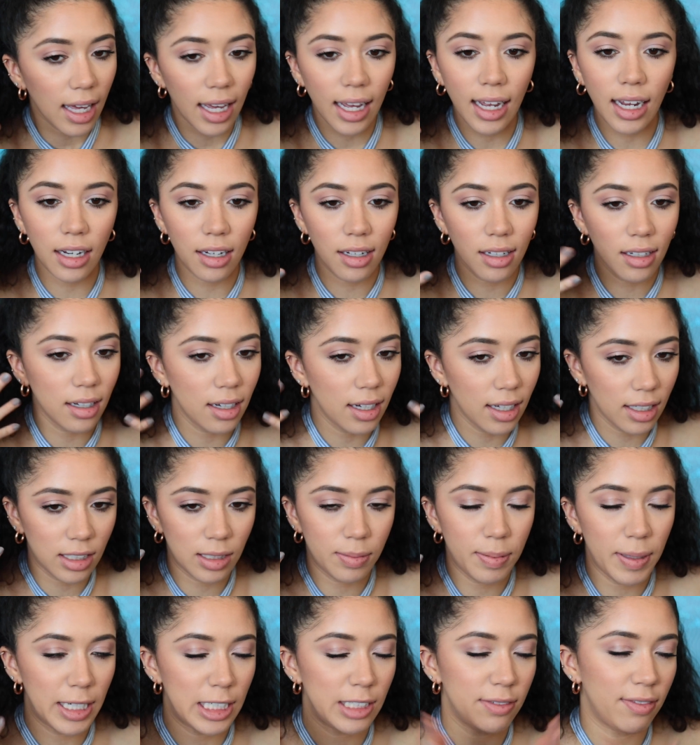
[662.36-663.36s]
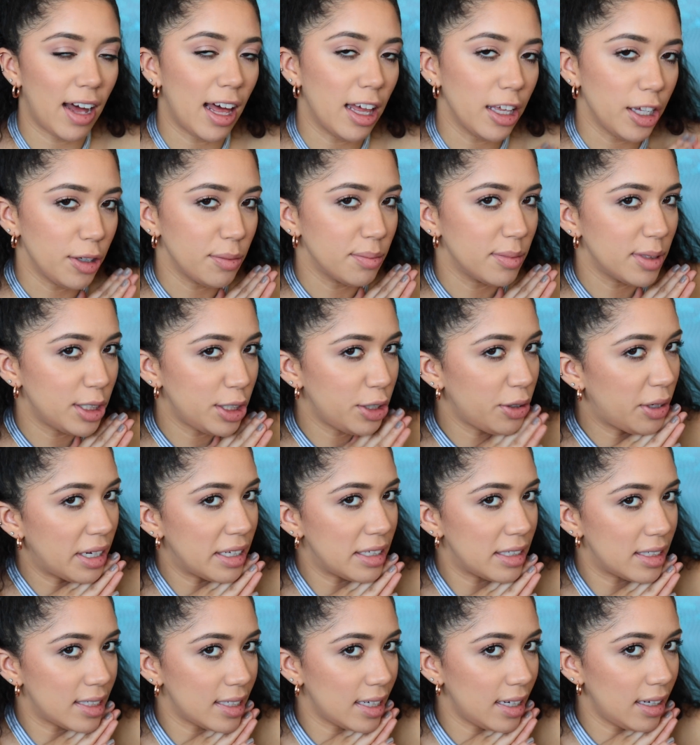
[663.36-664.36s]
it speaks volumes. You
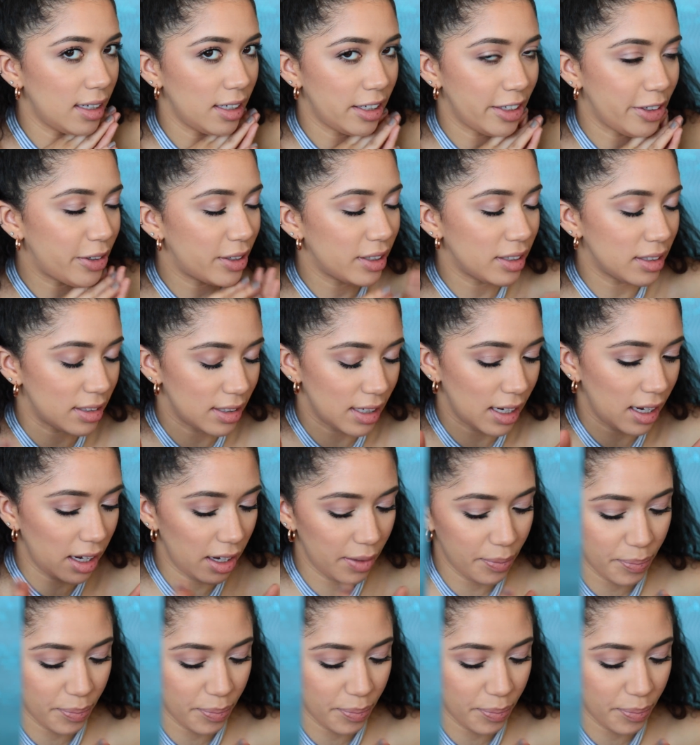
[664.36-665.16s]
can see.